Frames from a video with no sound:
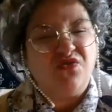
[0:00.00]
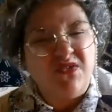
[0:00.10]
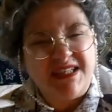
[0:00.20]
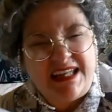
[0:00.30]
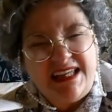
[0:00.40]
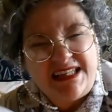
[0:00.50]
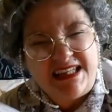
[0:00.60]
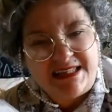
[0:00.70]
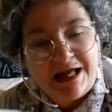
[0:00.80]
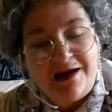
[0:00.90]
not as nice
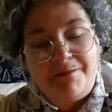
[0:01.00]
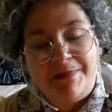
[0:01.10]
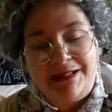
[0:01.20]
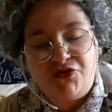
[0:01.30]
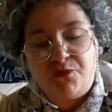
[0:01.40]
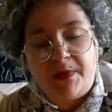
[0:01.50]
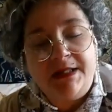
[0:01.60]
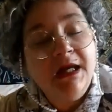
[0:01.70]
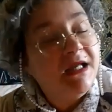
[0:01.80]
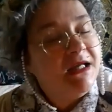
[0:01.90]
as that, mind you, but
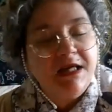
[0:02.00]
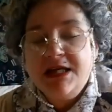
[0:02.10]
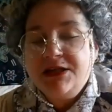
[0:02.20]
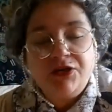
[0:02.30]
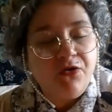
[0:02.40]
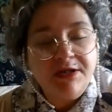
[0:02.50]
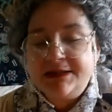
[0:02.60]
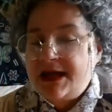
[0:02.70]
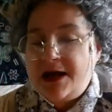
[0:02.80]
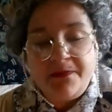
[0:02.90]

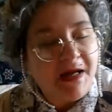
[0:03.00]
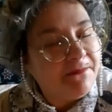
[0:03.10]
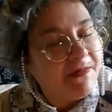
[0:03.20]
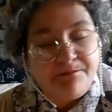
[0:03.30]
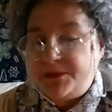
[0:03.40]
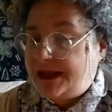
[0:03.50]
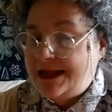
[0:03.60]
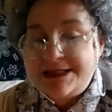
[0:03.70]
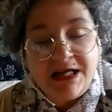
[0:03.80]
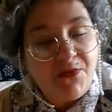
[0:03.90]
God I,
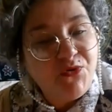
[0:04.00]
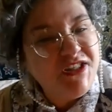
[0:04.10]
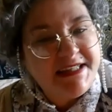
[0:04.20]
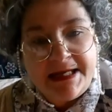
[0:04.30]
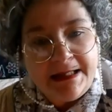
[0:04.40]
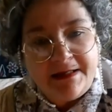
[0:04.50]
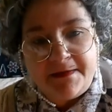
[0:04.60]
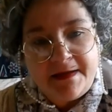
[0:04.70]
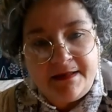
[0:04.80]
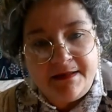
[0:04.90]
bless her, I wouldn't tell her
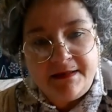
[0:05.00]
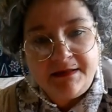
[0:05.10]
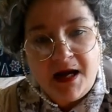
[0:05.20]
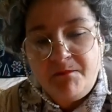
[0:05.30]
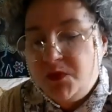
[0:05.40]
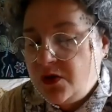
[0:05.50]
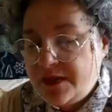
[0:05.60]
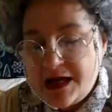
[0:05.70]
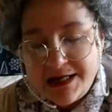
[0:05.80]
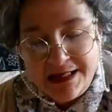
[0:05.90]
that. I'm not
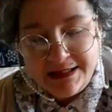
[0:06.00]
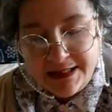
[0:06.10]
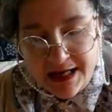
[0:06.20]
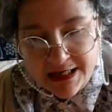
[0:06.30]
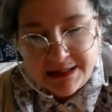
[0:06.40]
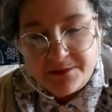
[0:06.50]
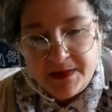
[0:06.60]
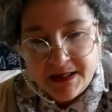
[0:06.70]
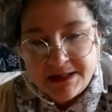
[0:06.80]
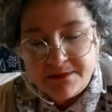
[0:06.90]
that kind of nasty
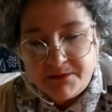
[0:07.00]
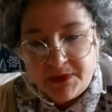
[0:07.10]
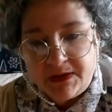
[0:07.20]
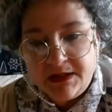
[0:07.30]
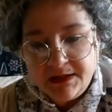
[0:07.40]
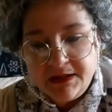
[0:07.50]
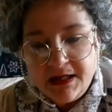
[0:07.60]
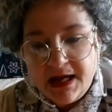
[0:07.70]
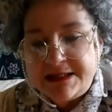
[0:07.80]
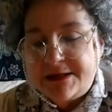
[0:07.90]
person, but
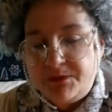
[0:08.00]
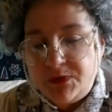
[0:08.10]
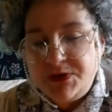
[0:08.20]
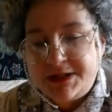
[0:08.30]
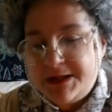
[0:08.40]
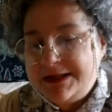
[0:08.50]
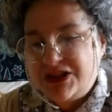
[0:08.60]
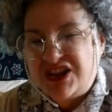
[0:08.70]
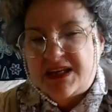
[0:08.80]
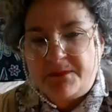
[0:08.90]
I suppose
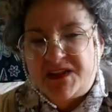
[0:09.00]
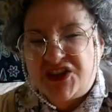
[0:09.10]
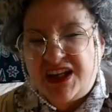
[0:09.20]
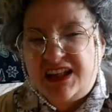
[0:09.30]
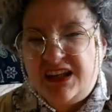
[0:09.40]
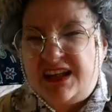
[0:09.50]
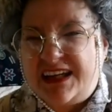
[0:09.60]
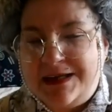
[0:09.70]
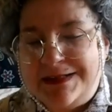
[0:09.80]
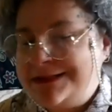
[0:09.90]
she's a particular
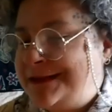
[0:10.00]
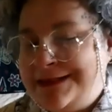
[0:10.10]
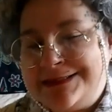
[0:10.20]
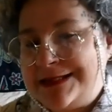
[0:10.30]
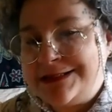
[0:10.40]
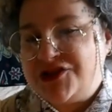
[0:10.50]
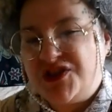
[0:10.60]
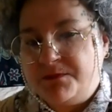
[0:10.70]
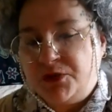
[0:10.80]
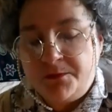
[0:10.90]
kind of taste, isn't
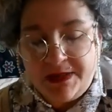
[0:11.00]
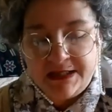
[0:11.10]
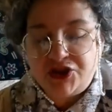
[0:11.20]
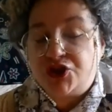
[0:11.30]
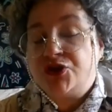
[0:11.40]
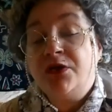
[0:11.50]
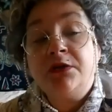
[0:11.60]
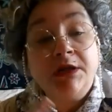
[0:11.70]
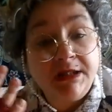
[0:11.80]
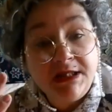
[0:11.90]
she, Blueberry? She's not
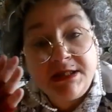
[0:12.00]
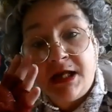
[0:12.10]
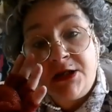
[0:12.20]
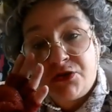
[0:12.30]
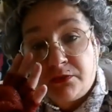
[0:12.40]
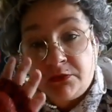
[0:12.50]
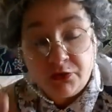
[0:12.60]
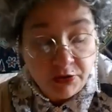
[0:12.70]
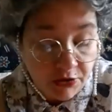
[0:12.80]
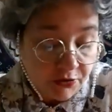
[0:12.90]
got these natural
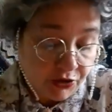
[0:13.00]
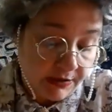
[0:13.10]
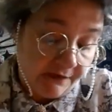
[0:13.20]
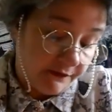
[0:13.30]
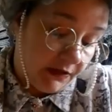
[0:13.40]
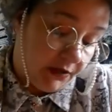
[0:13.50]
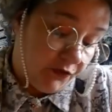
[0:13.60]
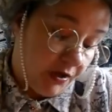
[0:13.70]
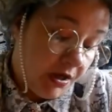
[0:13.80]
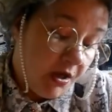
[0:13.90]
looks, she's definitely
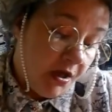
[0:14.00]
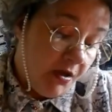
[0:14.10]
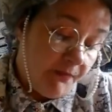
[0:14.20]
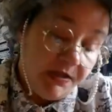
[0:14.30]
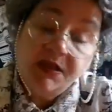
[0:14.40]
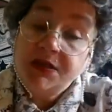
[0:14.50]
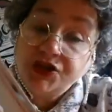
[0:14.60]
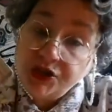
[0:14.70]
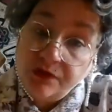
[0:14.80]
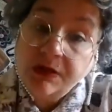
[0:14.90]
not. But
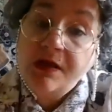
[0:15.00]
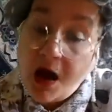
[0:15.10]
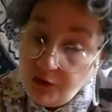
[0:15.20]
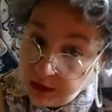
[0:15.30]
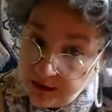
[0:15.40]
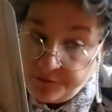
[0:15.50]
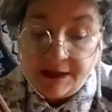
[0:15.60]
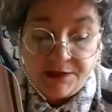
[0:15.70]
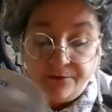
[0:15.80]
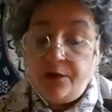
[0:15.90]
she'll, I'll leave
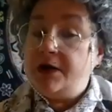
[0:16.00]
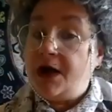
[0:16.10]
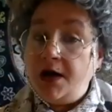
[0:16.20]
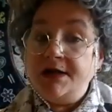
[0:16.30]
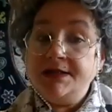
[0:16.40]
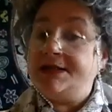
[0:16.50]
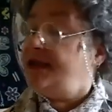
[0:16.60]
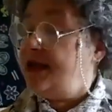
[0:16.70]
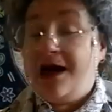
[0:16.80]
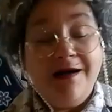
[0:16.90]
these for her. See,
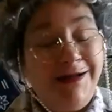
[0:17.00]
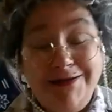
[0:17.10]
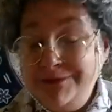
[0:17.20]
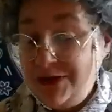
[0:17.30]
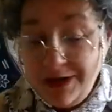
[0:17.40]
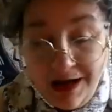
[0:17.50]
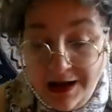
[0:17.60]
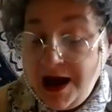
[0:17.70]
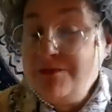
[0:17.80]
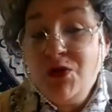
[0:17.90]
I'm not,
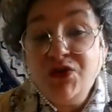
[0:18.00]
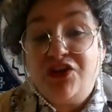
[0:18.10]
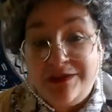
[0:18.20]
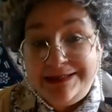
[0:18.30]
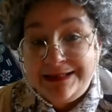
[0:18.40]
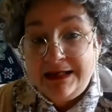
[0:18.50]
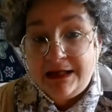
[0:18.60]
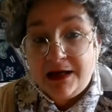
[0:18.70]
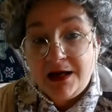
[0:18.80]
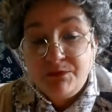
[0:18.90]
I'm not greedy.
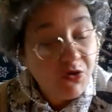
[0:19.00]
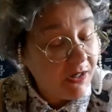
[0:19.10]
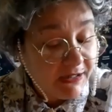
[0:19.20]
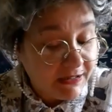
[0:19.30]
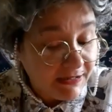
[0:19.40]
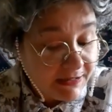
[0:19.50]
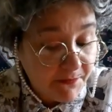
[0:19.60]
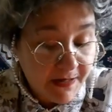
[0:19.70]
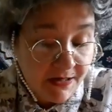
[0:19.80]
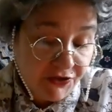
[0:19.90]
I'm not a greedy
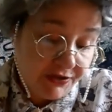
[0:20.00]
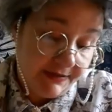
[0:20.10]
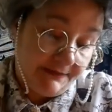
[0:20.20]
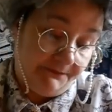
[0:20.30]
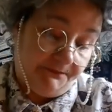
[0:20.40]
person.